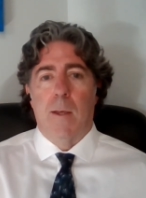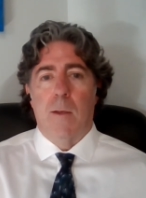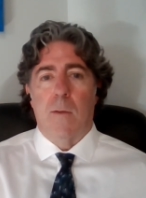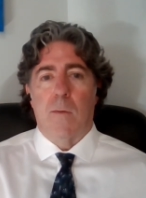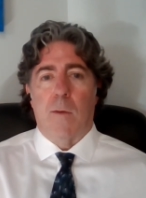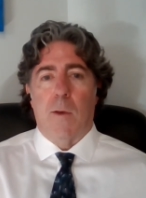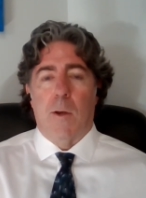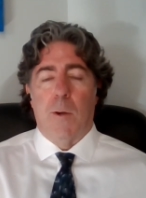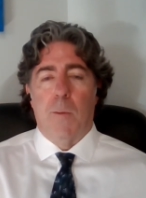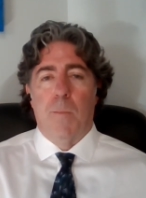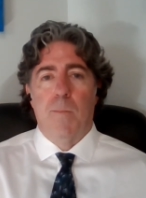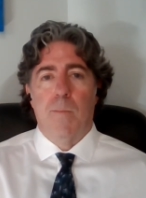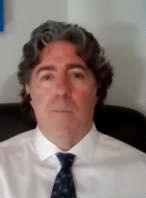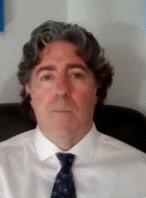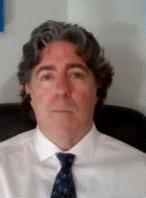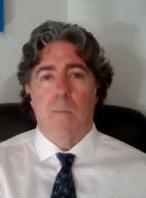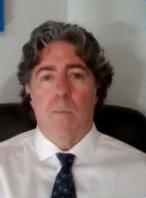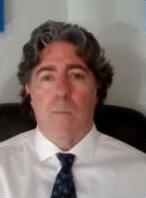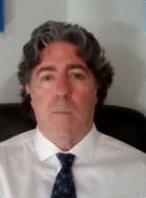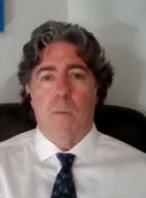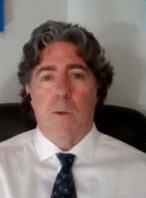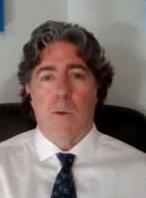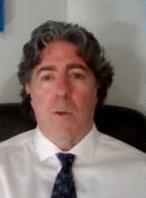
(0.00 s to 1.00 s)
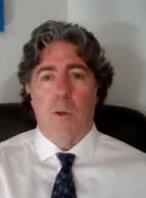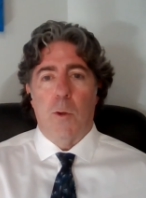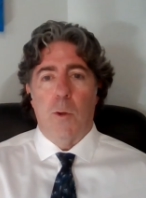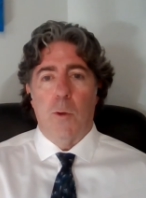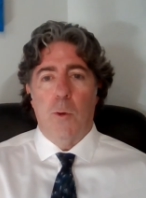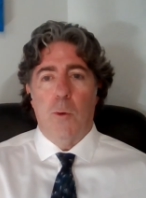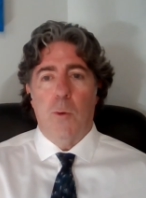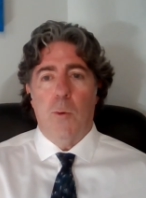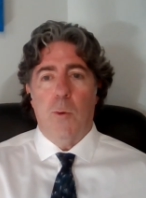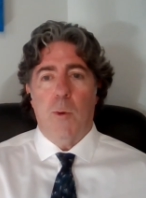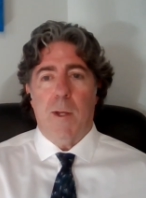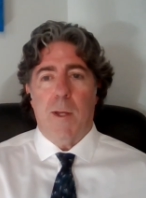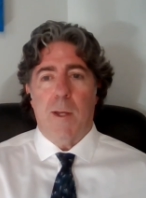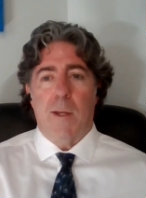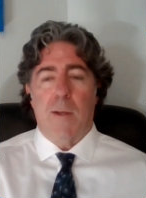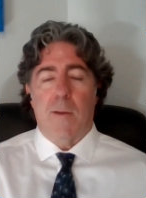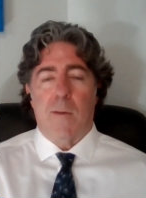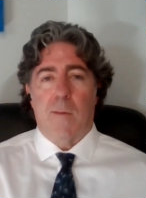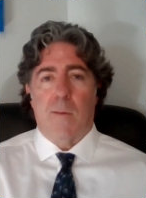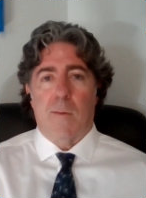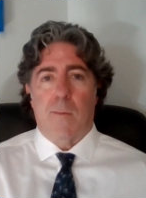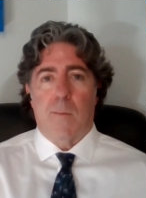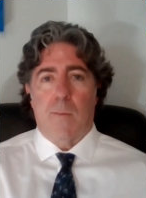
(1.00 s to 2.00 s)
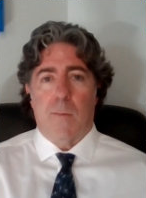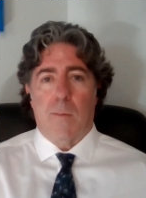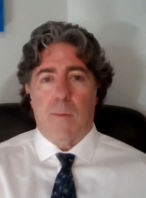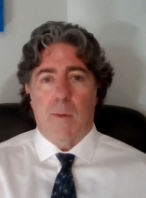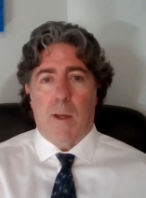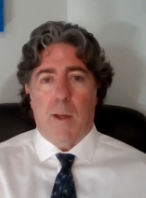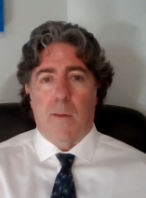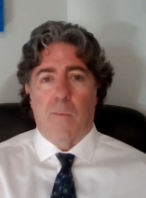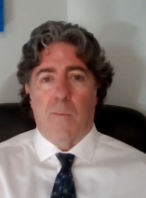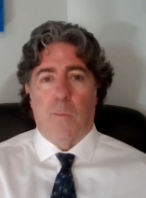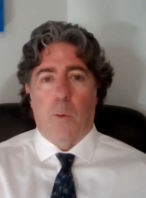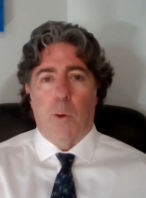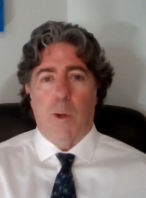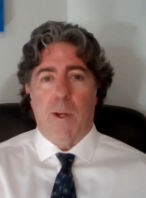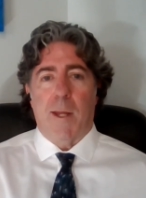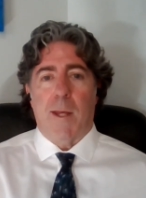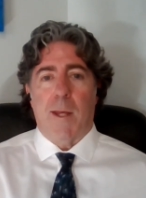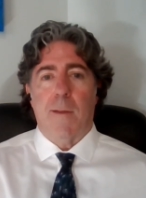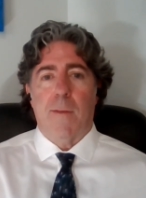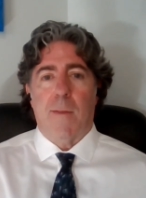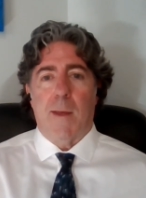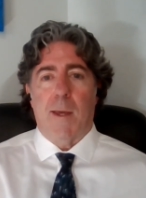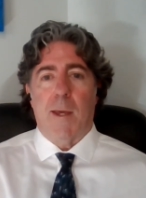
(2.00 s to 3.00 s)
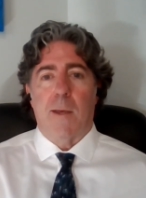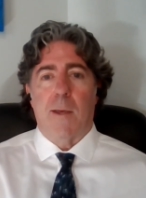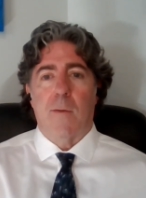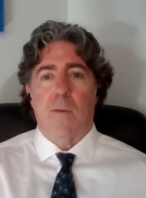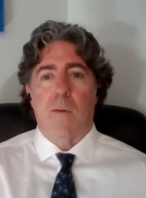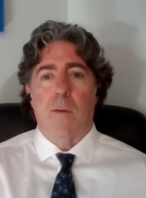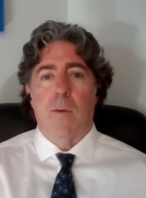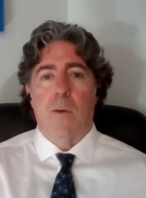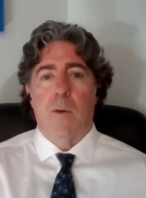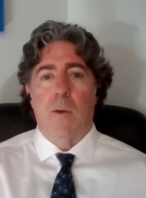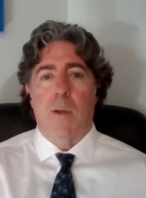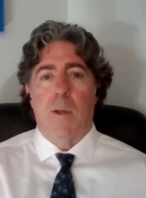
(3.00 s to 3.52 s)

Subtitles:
So who is avoiding things?